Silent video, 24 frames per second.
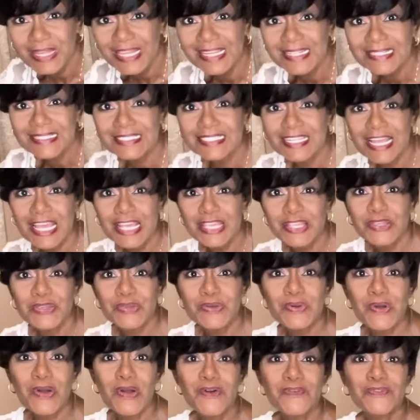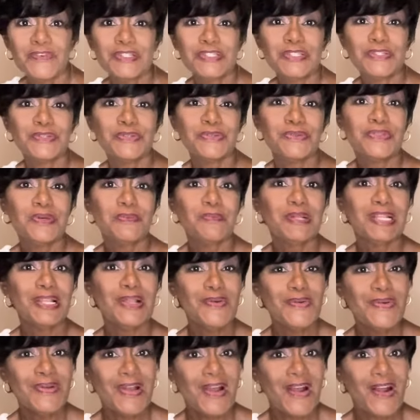is take you over to the
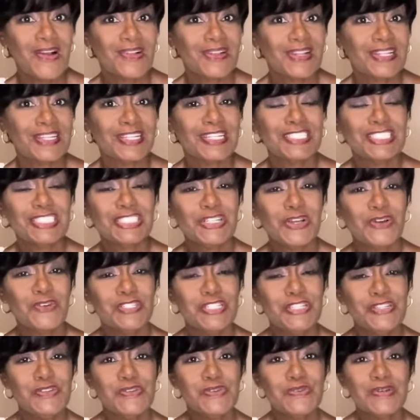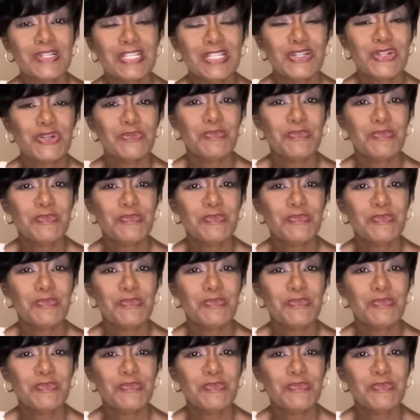balloon garland and show you a little